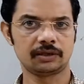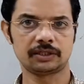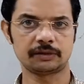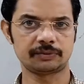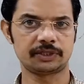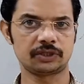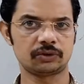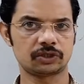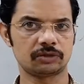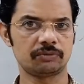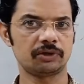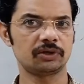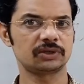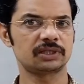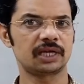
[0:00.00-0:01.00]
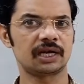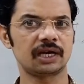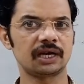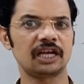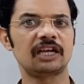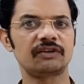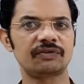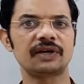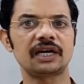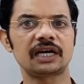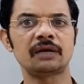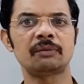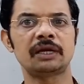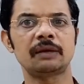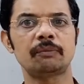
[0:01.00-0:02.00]
substitution because there are
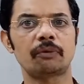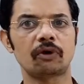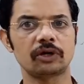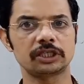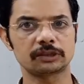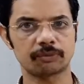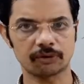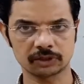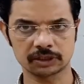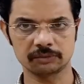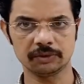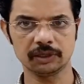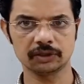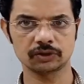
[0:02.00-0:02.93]
infinitely many points possible,